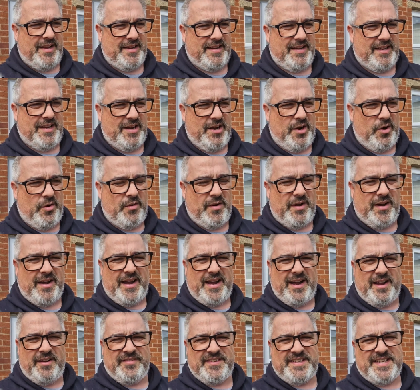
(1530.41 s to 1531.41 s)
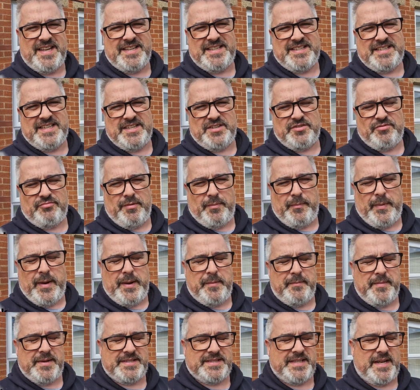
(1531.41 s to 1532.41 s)
You know, I have a tendency to repeat
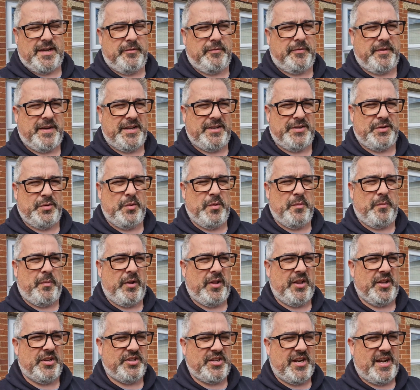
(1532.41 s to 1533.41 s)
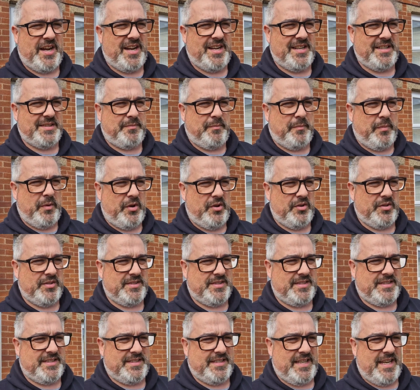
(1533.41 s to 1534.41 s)
myself, and I do apologise, but
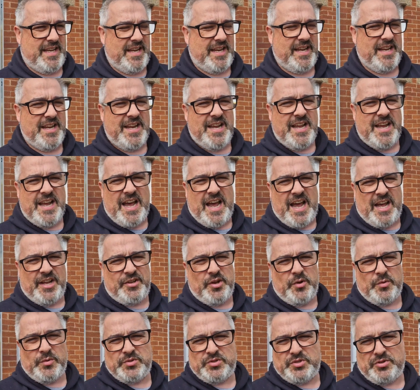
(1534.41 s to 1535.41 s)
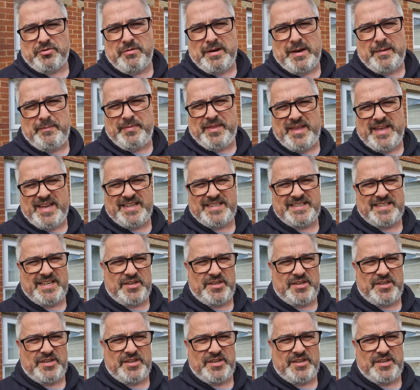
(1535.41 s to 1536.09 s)
I don't script this.